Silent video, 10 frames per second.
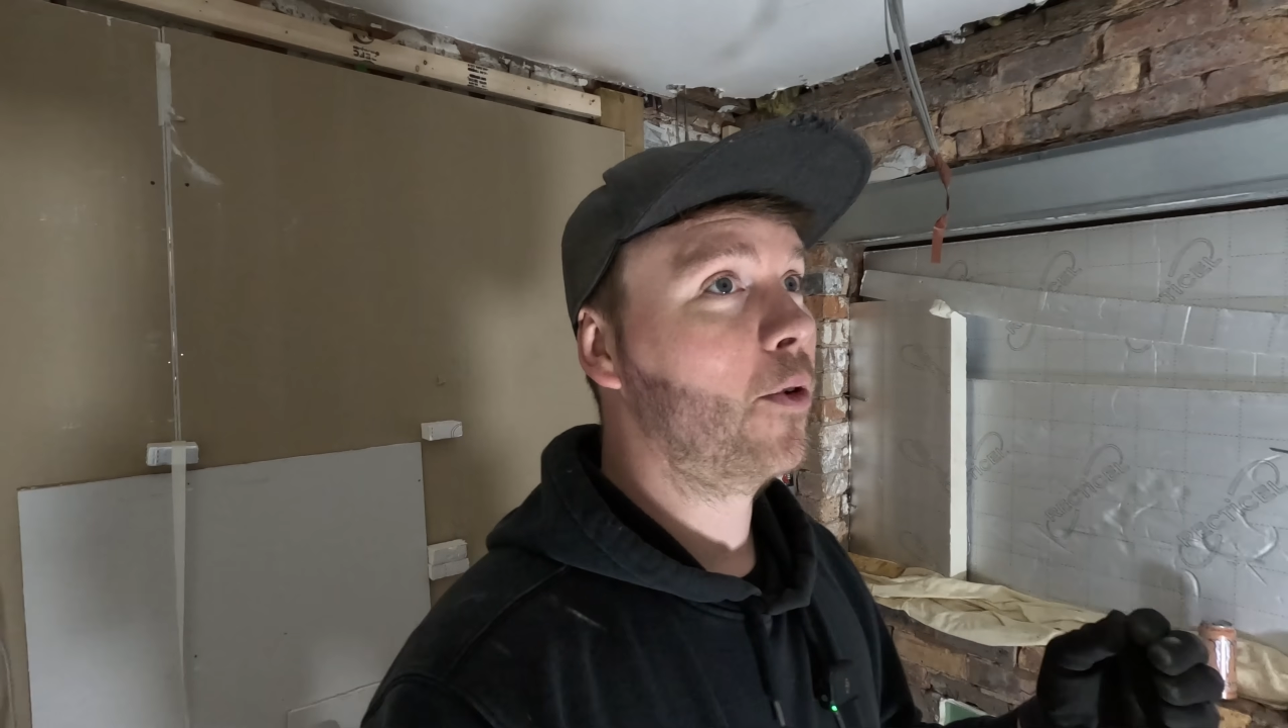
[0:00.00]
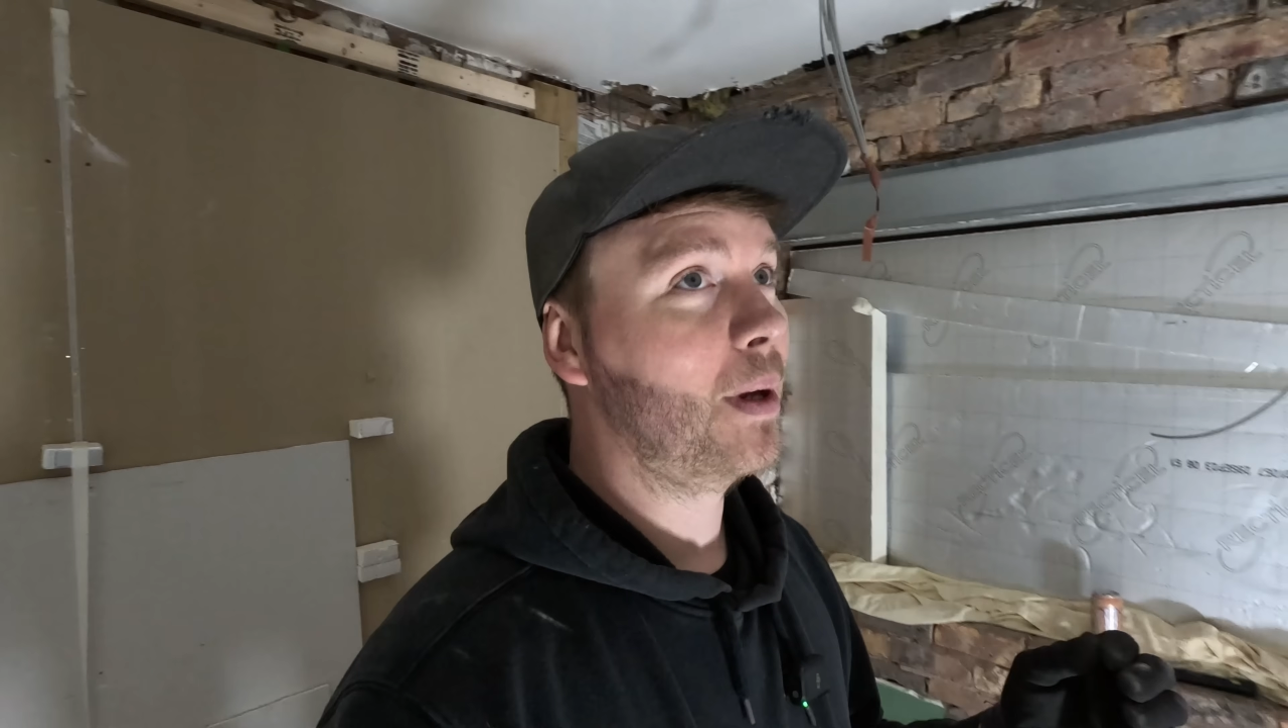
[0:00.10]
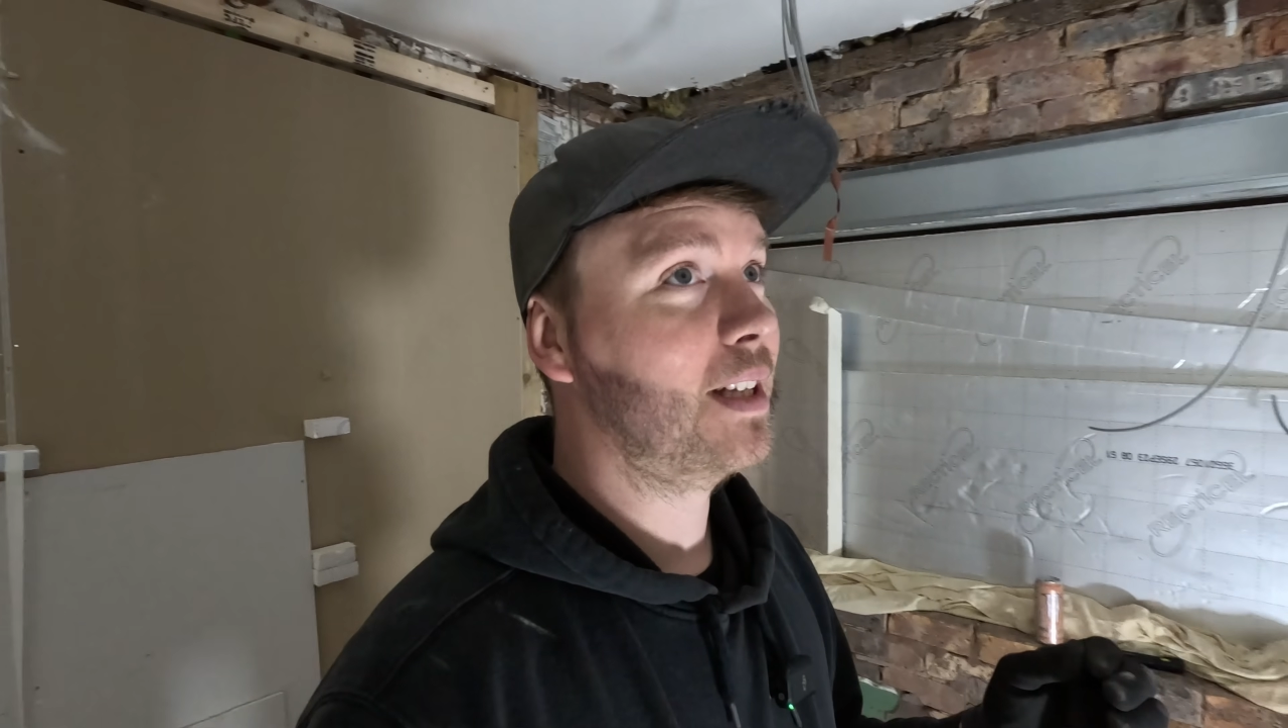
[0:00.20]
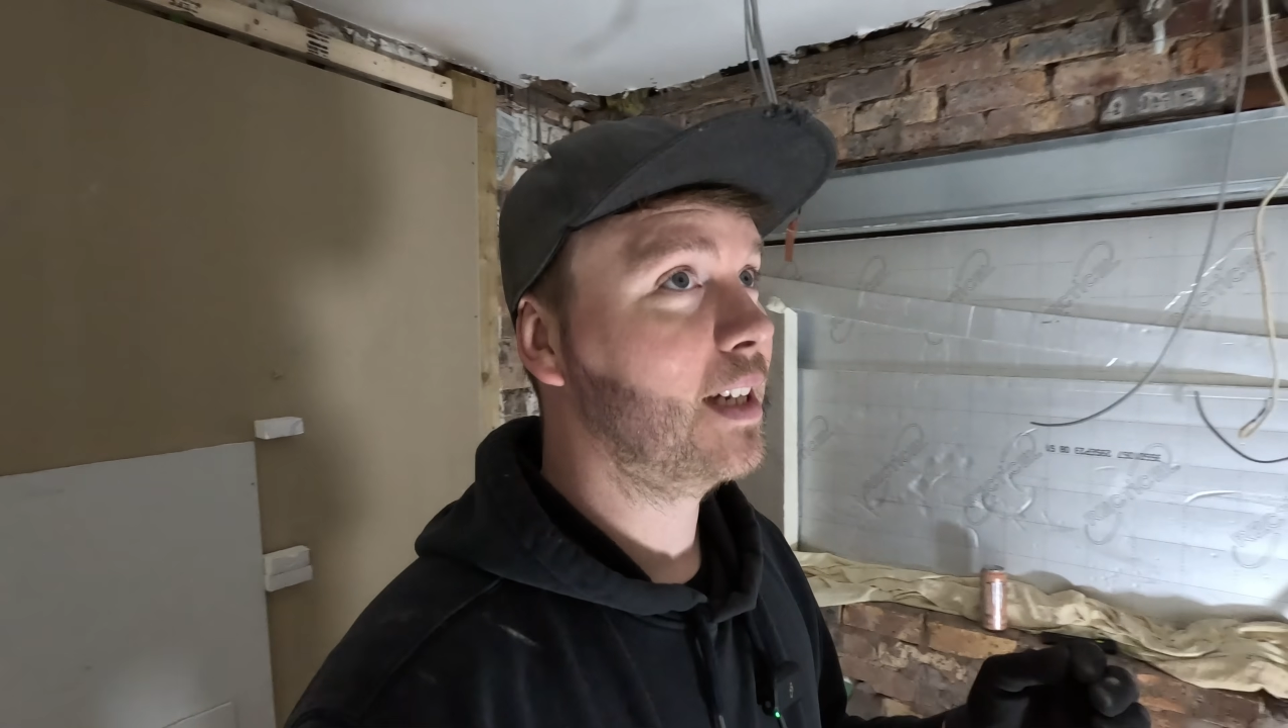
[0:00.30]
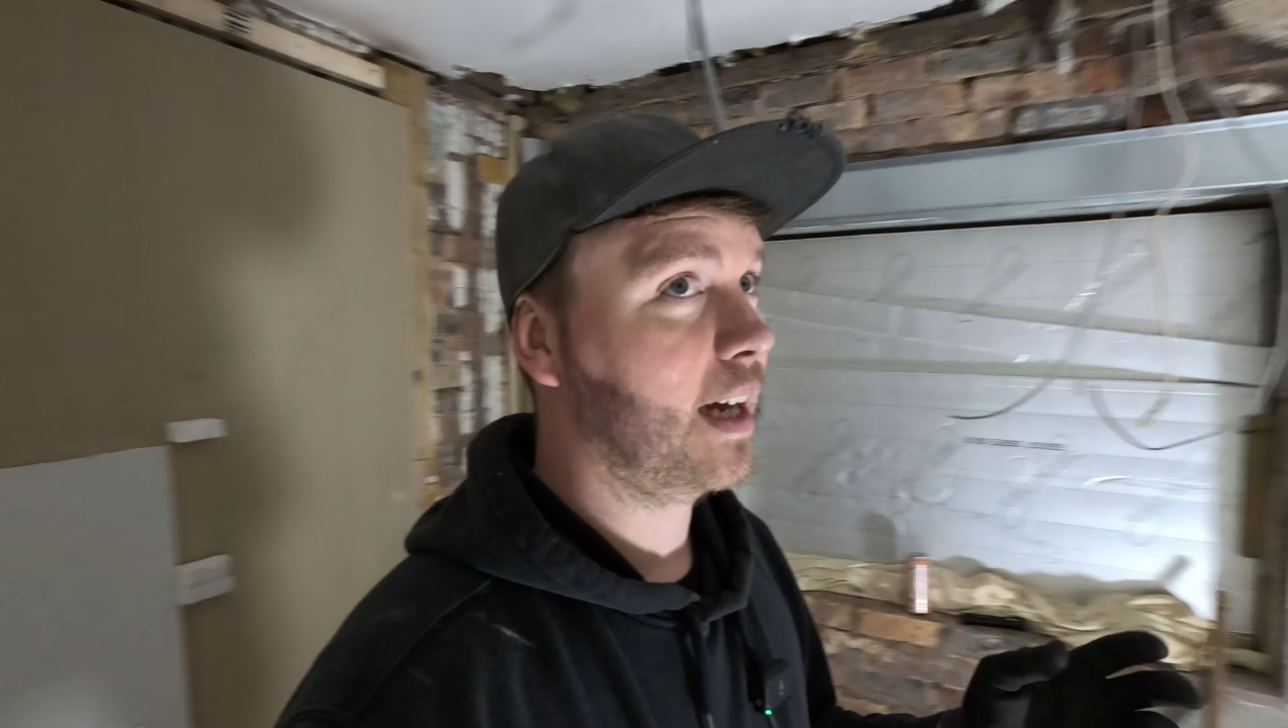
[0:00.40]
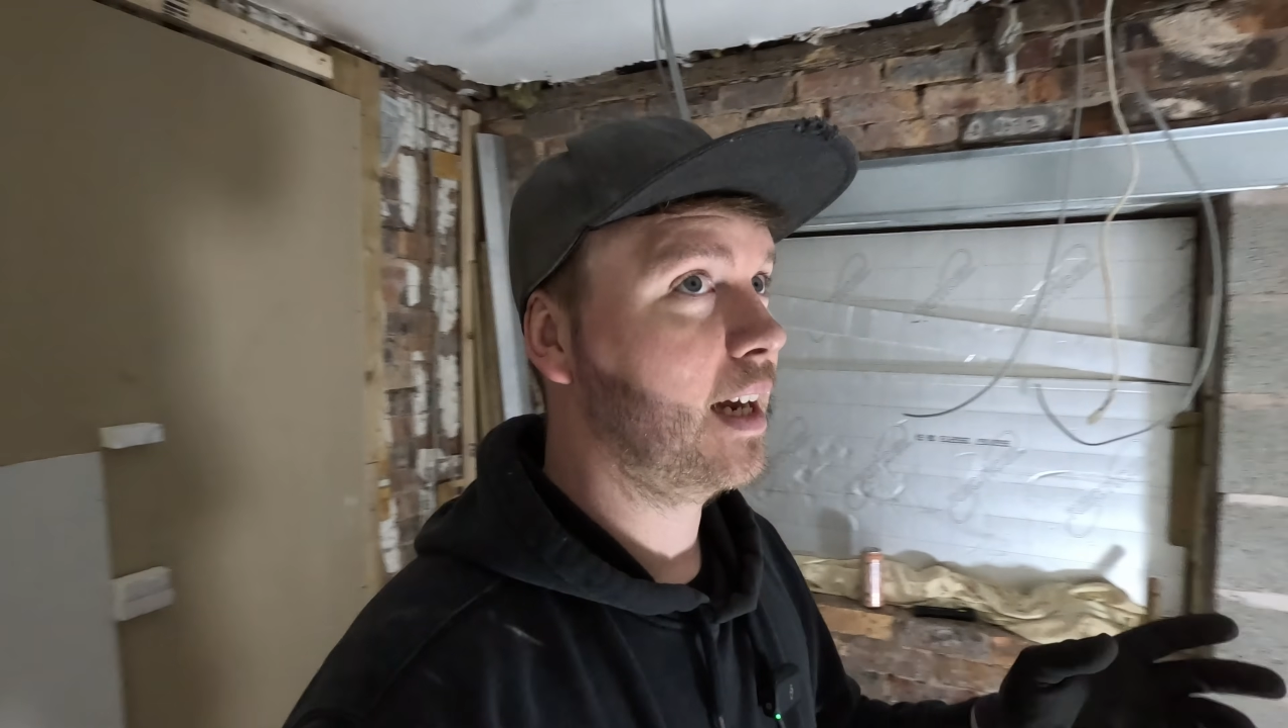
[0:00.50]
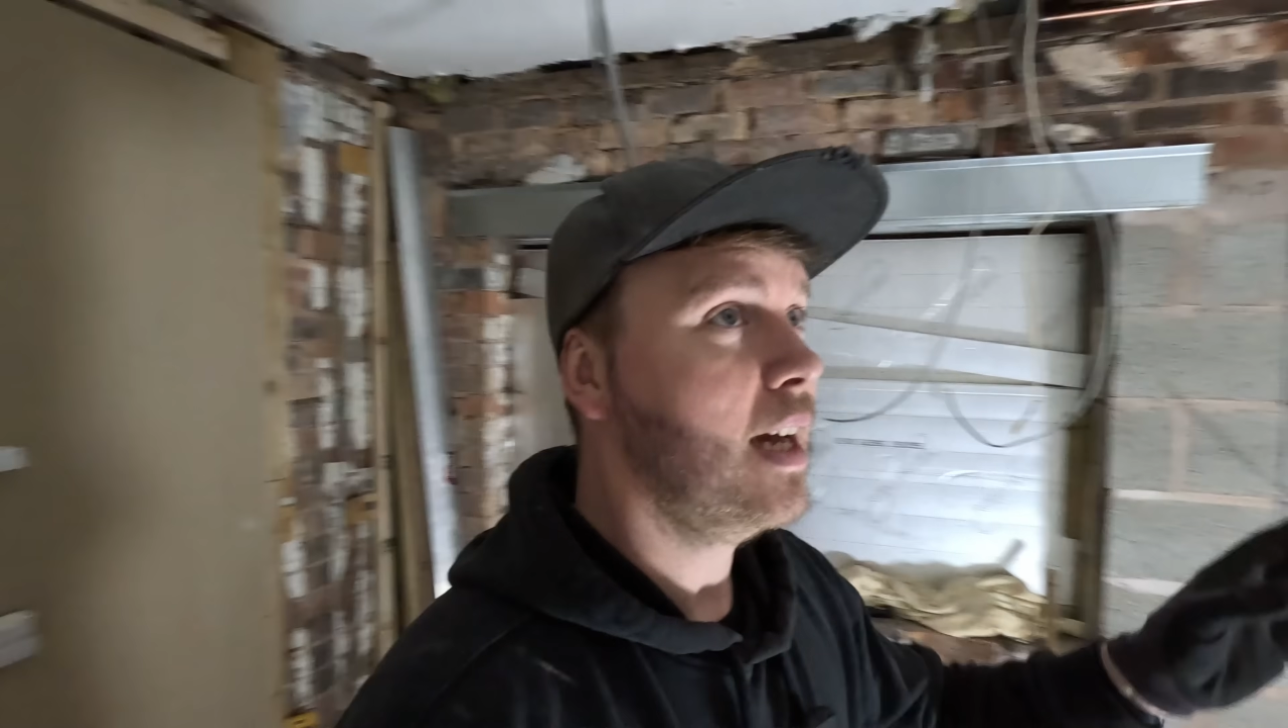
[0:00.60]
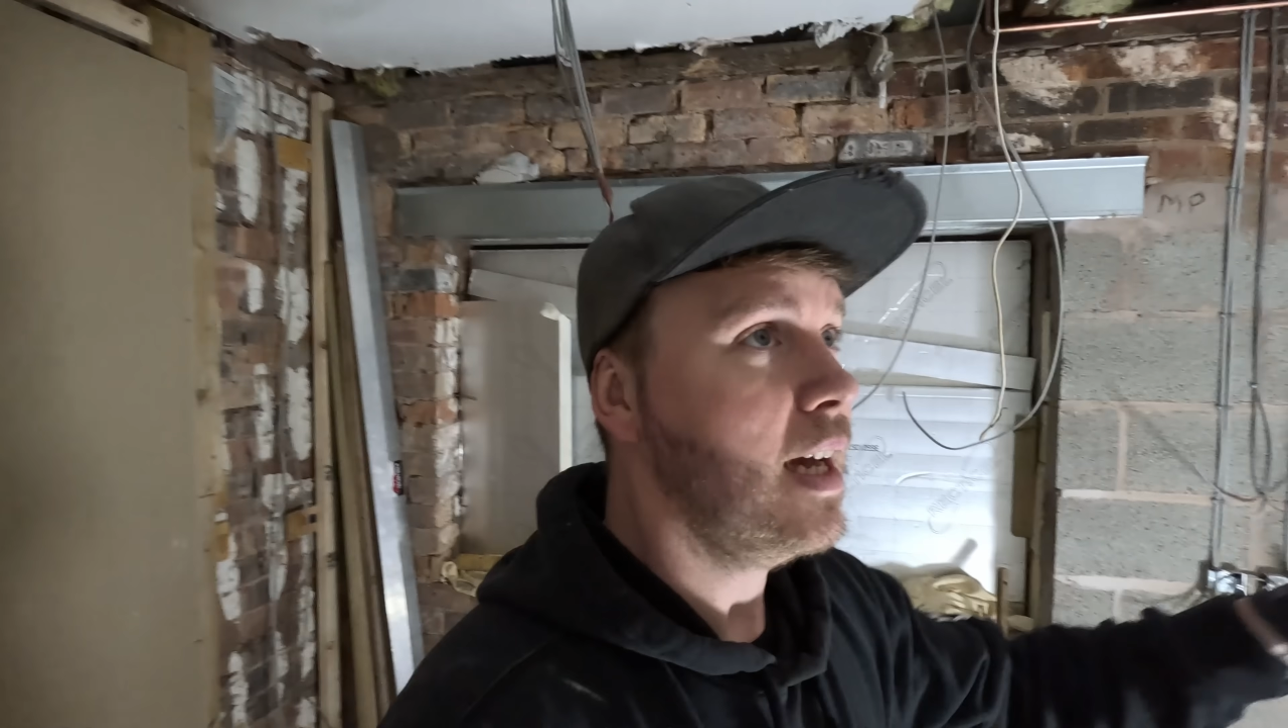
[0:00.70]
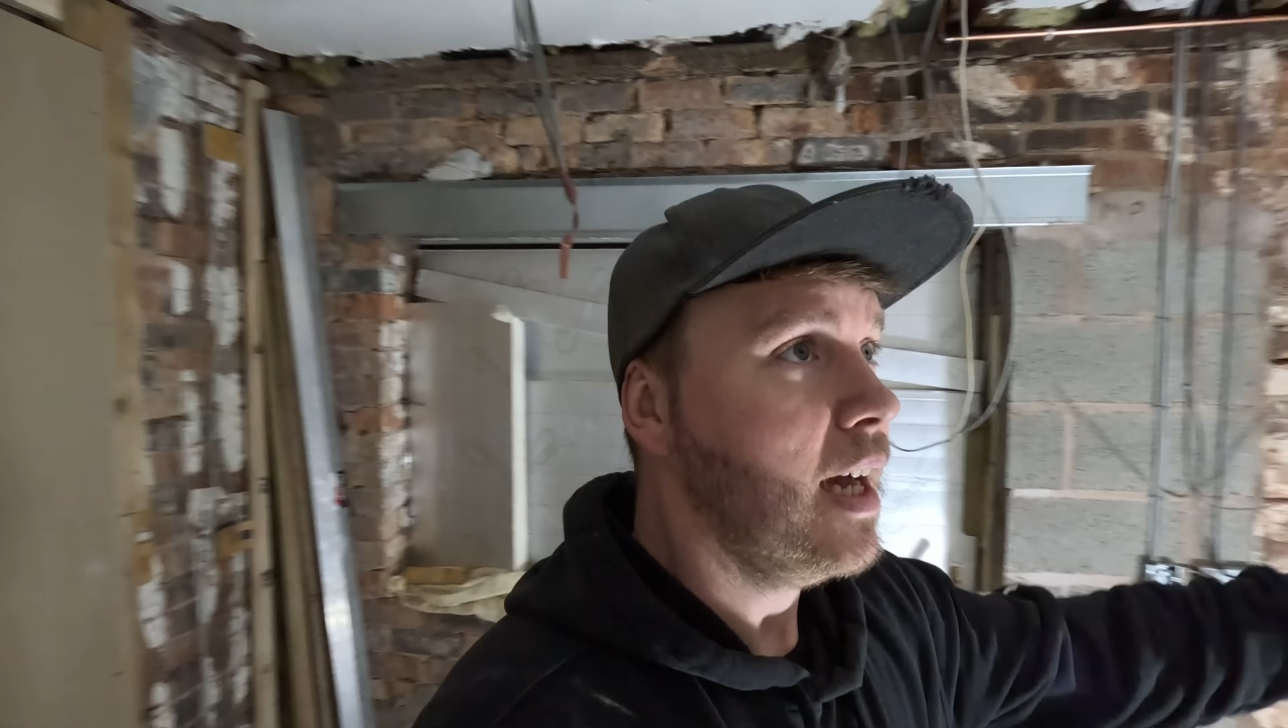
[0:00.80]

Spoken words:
for a bit today.